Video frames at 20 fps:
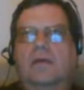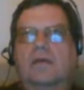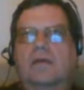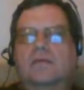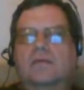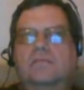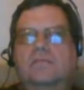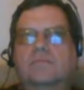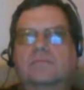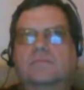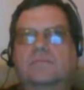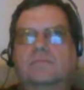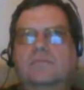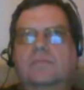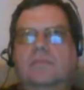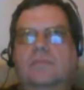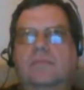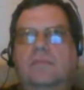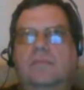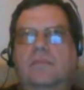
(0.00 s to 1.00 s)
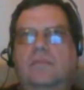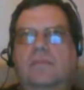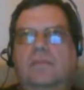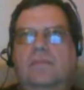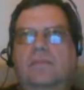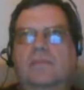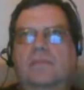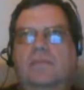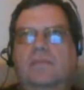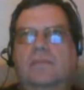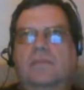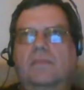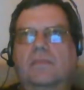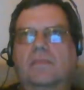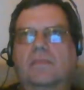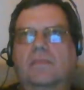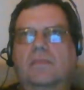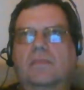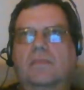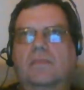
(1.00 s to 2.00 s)
Um,
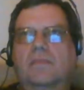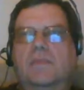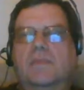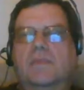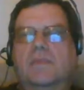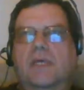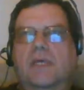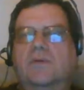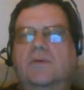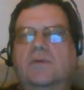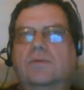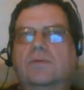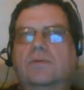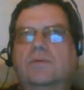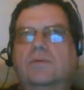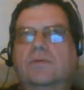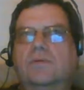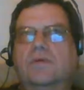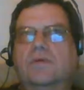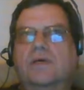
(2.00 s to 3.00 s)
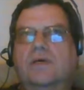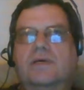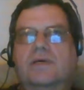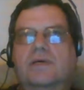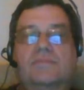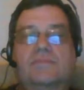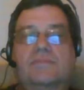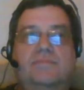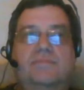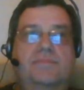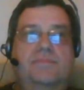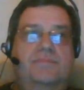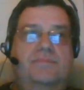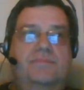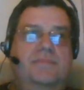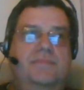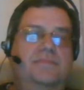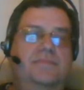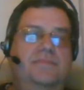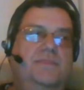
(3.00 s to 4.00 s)
no. Um,
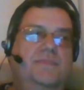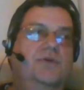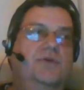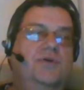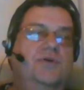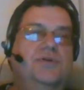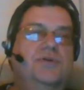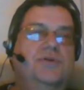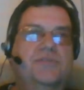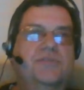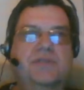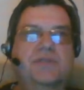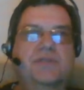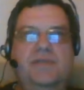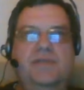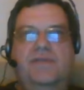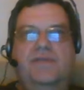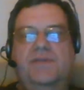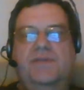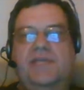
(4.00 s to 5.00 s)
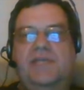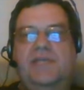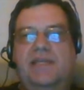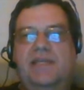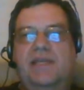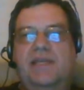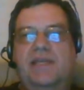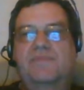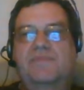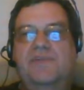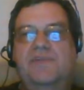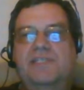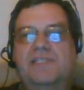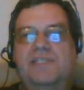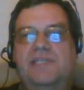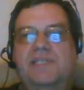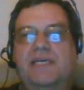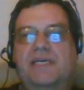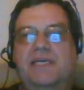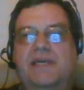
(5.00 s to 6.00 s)
you could, if you take the M V
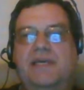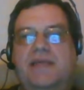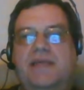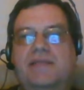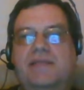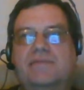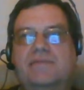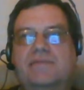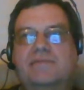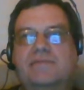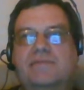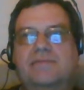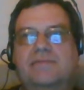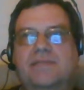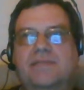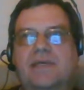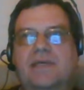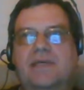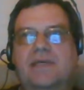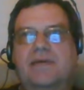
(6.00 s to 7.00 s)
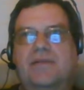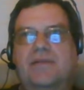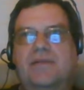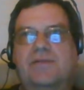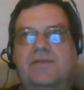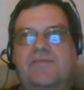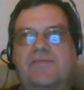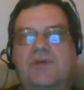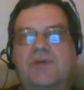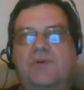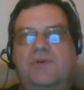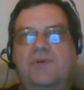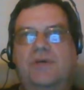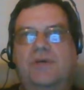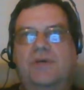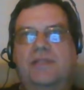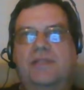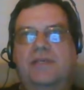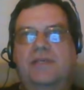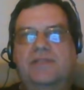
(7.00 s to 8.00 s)
C, then the view
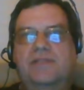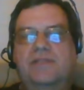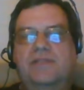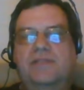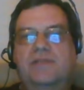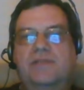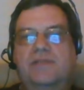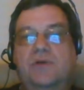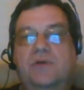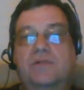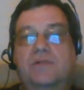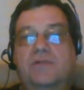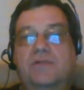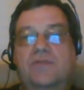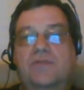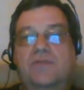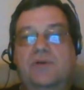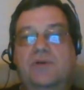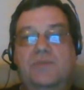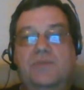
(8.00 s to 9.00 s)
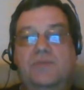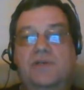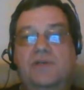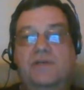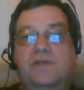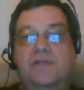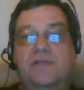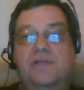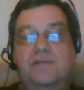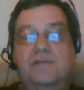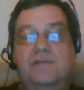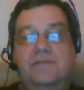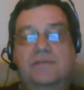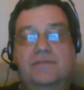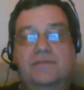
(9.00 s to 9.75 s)
can listen to the model through Observer.